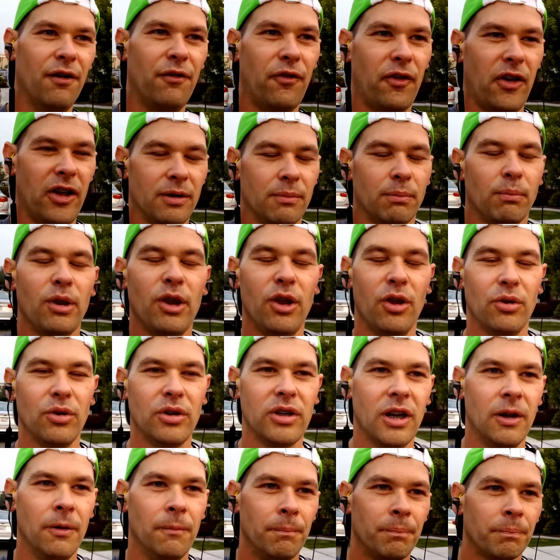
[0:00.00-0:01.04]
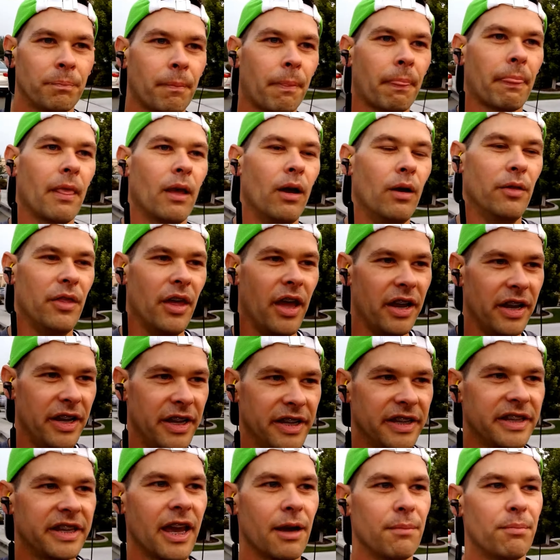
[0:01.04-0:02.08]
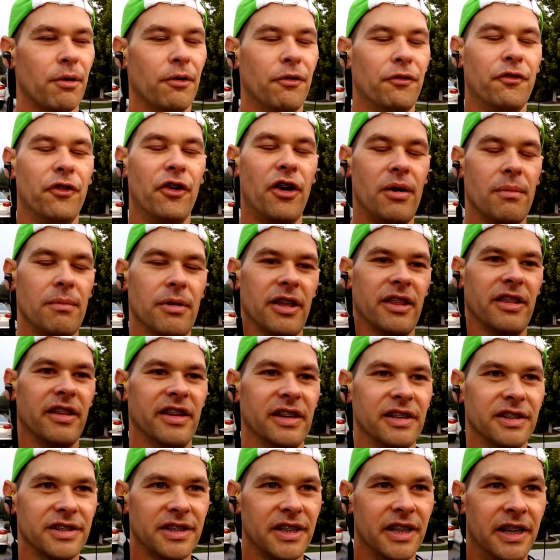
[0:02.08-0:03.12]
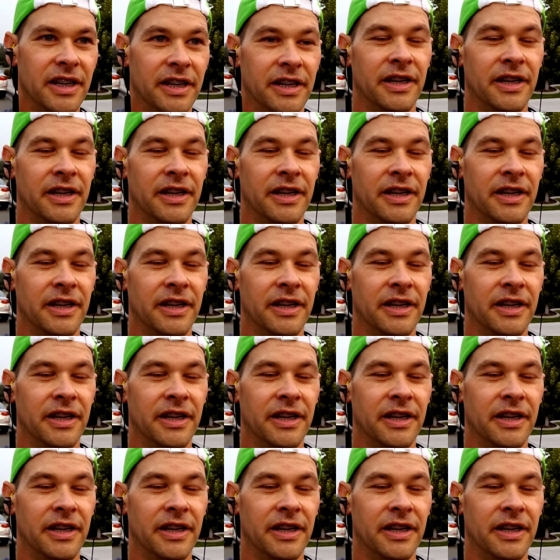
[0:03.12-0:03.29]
and mute, that he kept affirming this,